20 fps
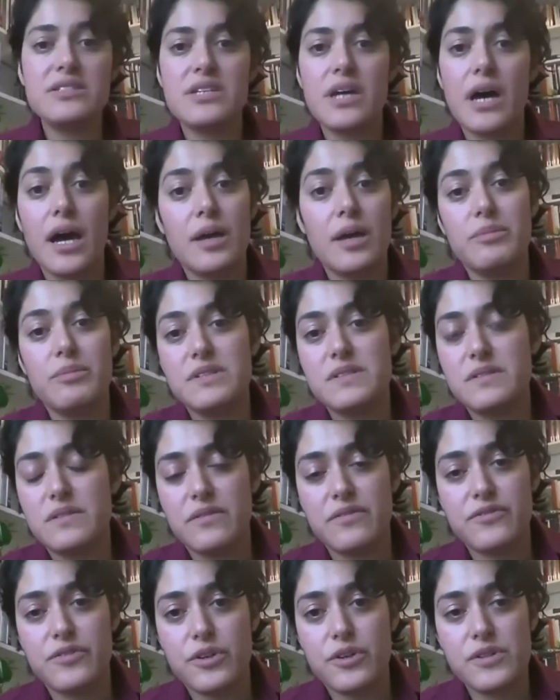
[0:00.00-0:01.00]
time is
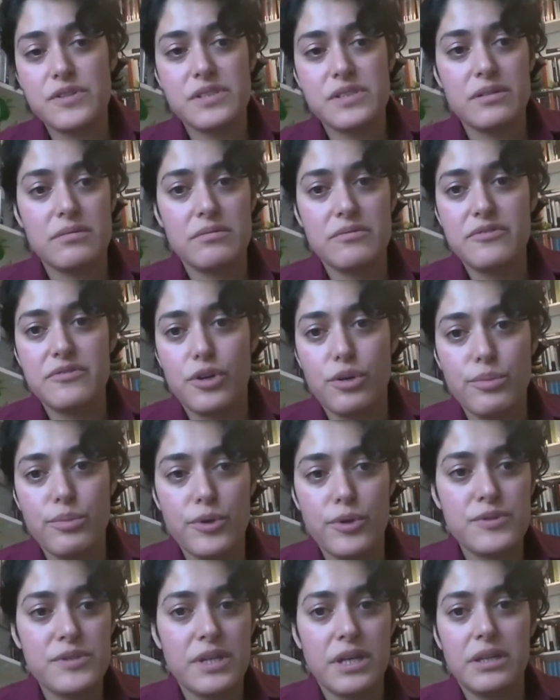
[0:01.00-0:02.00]
the first and
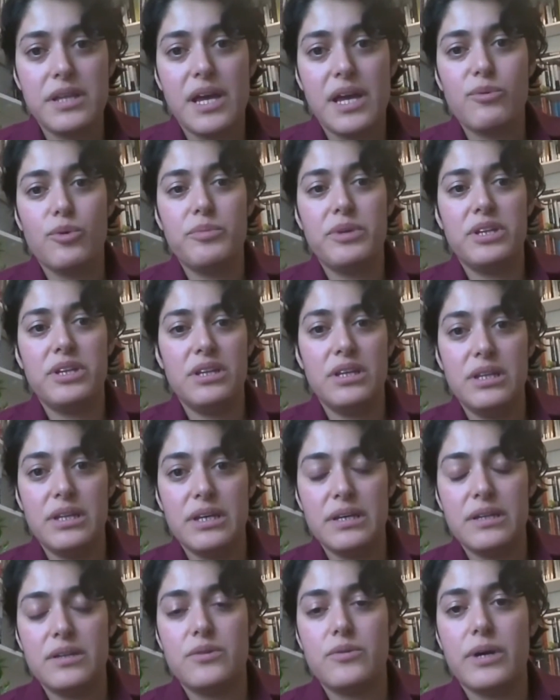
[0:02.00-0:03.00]
foremost thing that will be
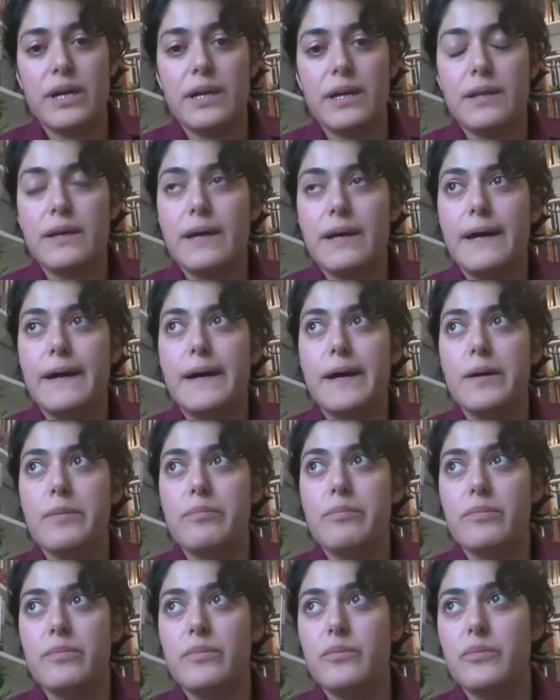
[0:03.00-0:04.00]
needed, right?
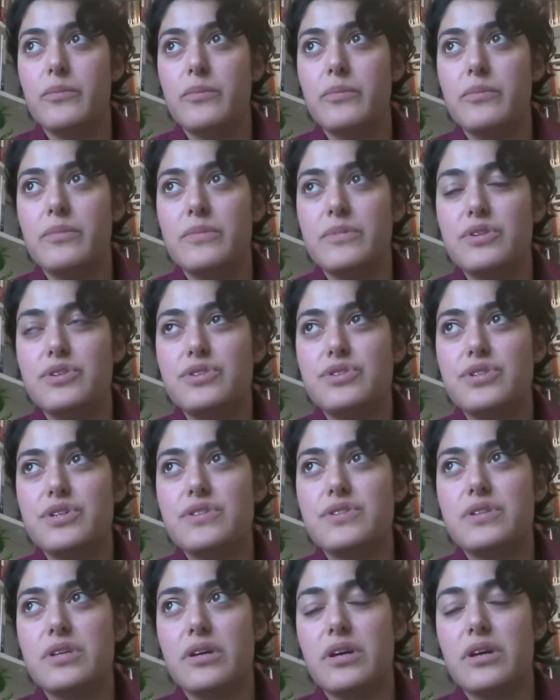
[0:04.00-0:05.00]

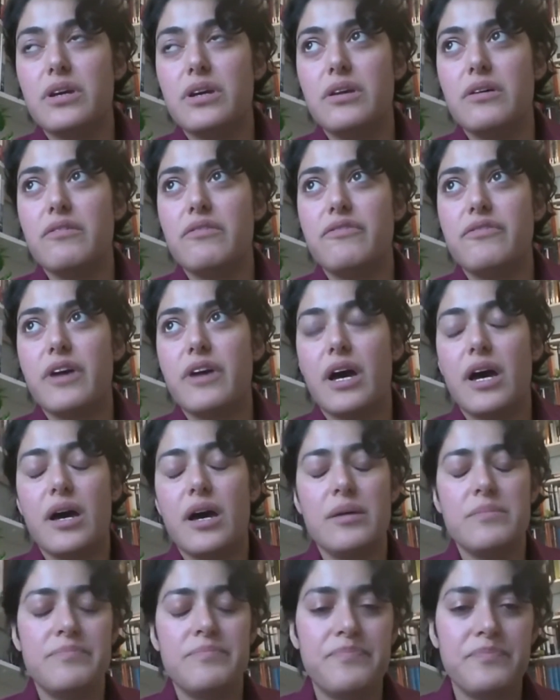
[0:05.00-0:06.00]
Just to kind of
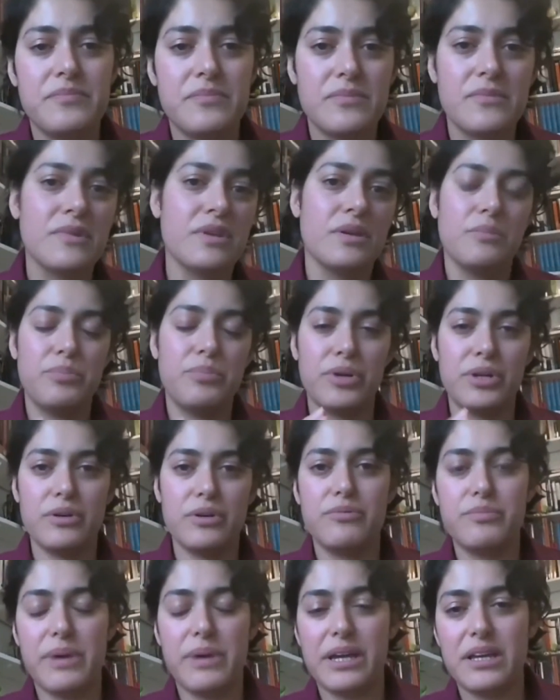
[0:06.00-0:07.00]
put
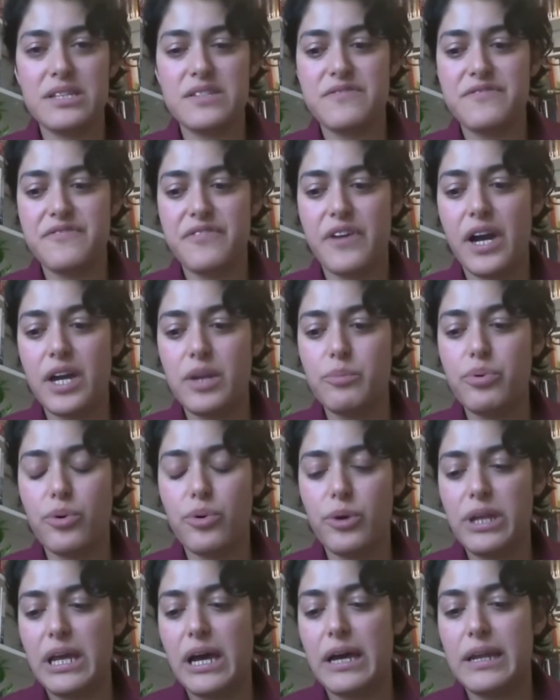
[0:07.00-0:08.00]
a, I guess, fine
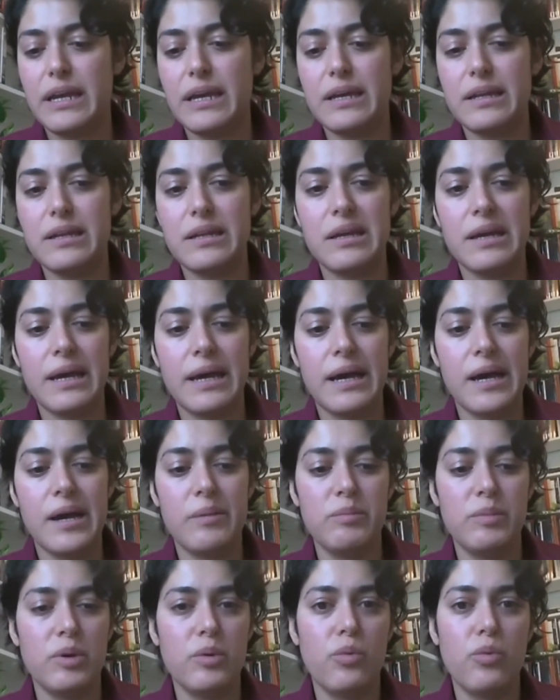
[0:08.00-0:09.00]
point on it,
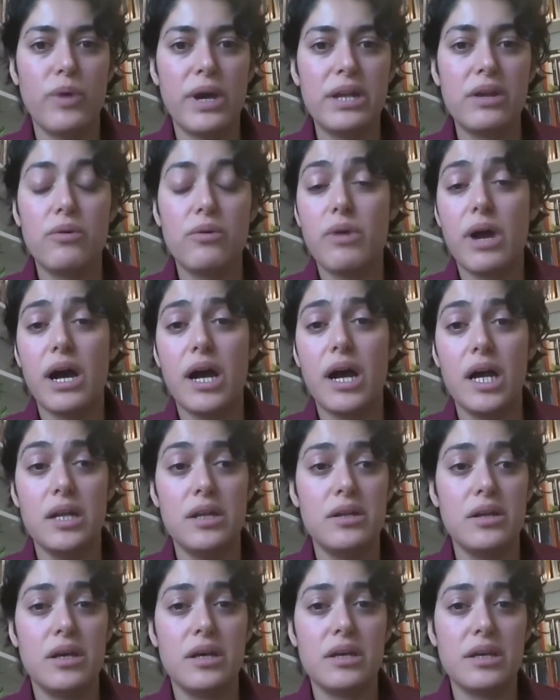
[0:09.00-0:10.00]
when
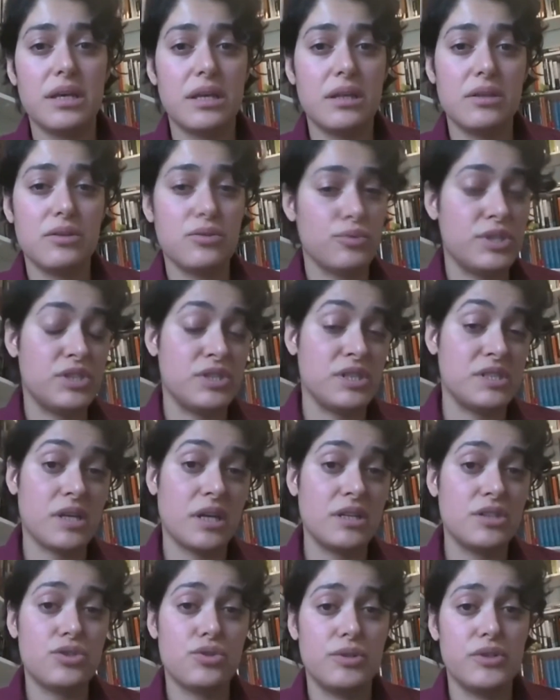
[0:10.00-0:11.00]
Iran
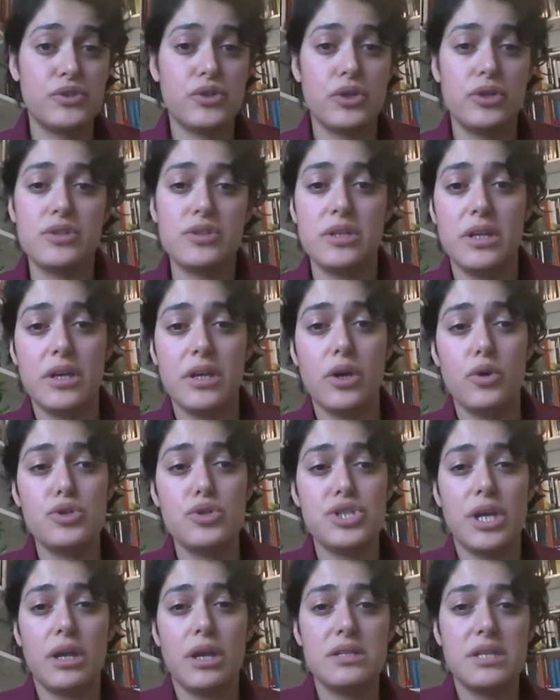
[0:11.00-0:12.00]
decided to return to the
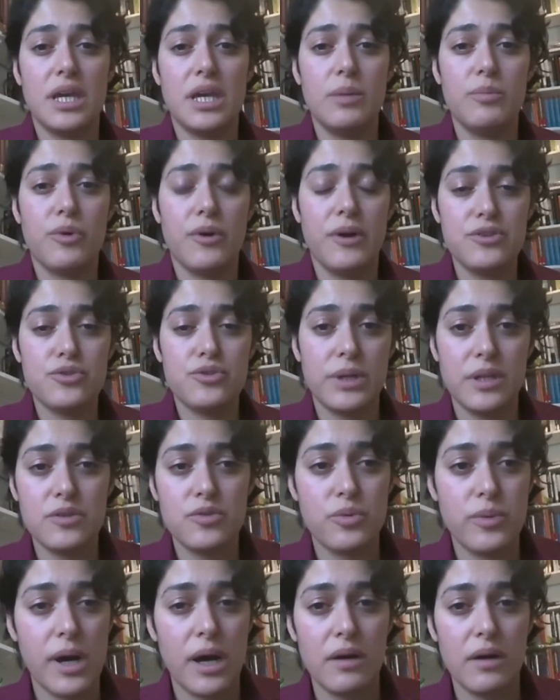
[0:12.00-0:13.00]
negotiating table in
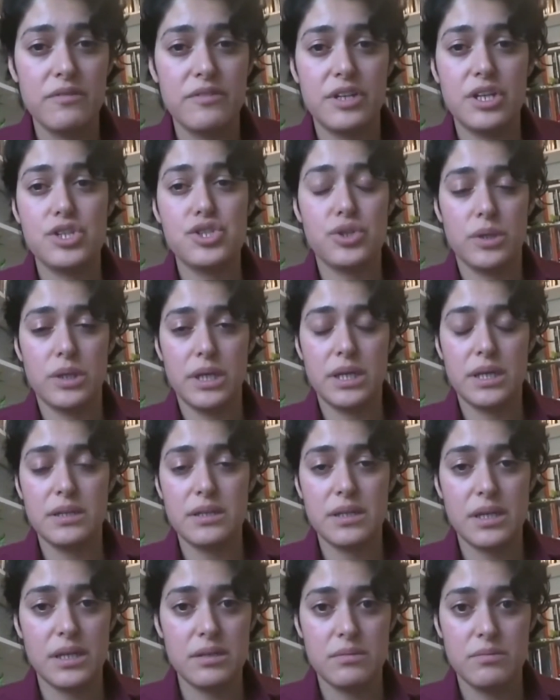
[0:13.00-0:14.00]
2012 initially,
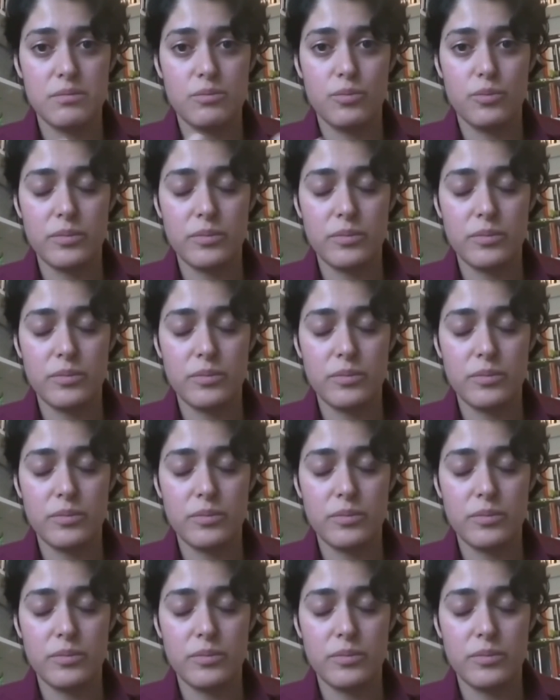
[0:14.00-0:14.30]
and then,